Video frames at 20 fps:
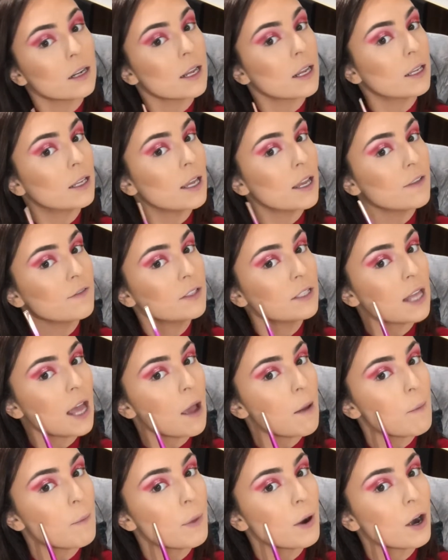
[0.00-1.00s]
gives
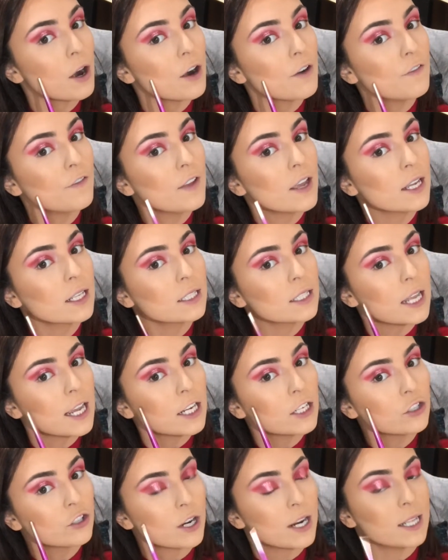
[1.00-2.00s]
that perfect
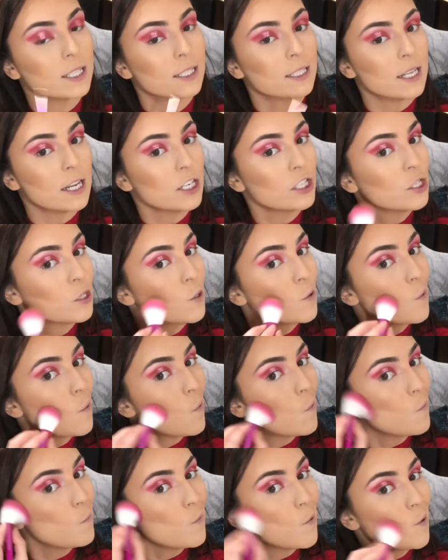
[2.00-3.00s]
like transition
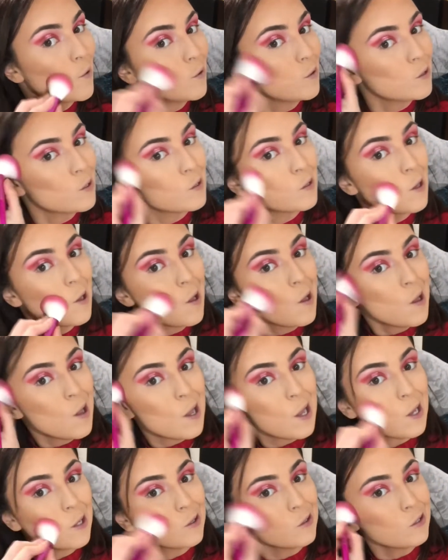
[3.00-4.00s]
almost
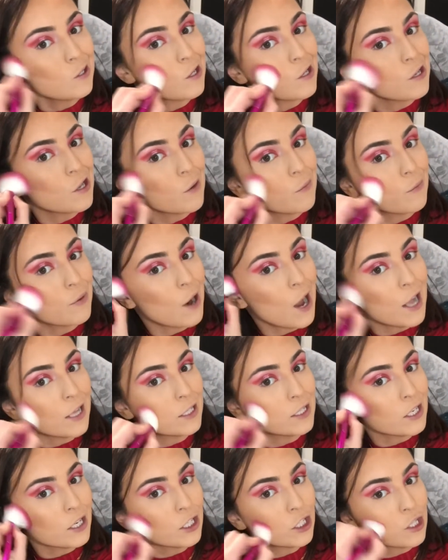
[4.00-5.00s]
into your
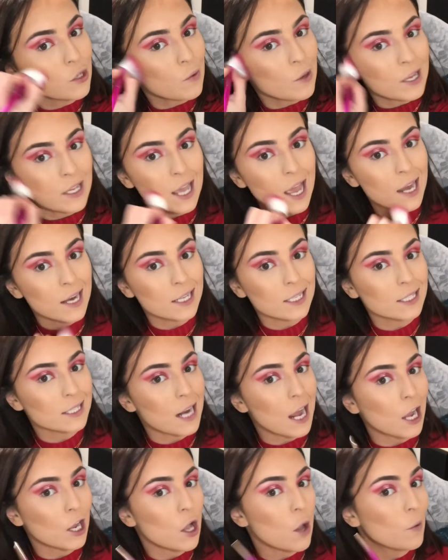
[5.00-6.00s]
bronzer. So again, it's
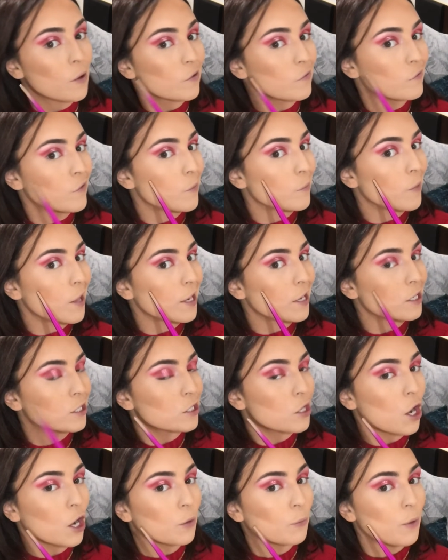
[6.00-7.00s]
not going from like a
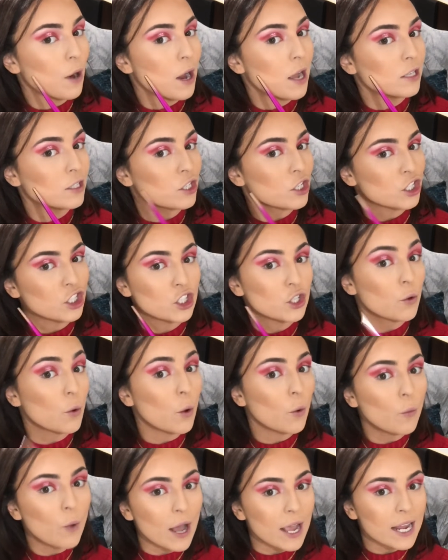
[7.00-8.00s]
dark bronzer to a
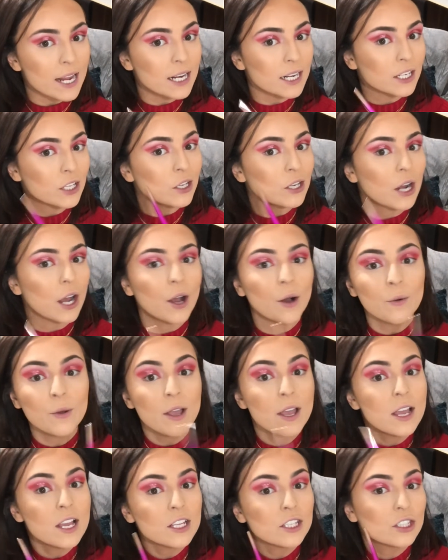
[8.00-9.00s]
white, you know?
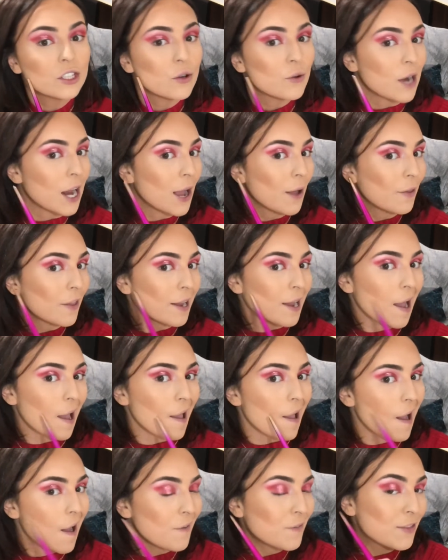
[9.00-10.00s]
So now like I
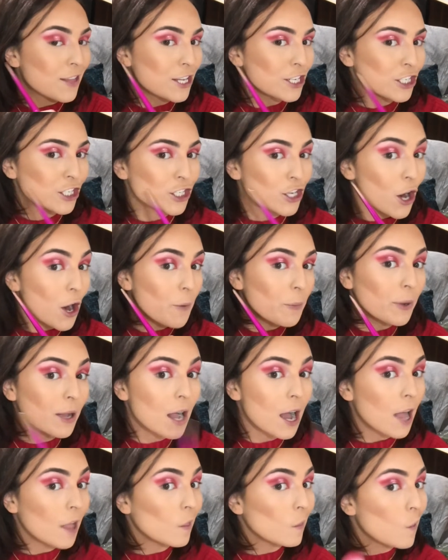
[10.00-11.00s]
have this sharp
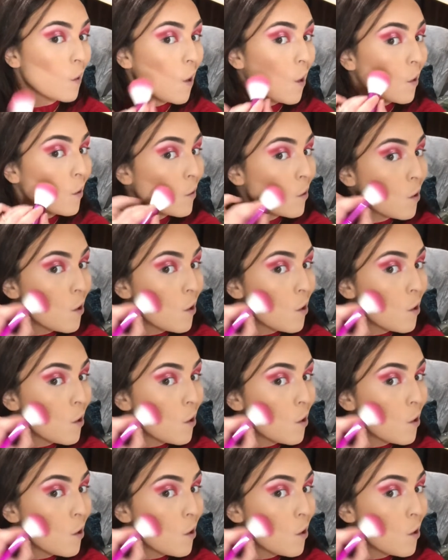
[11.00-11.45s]
cut look,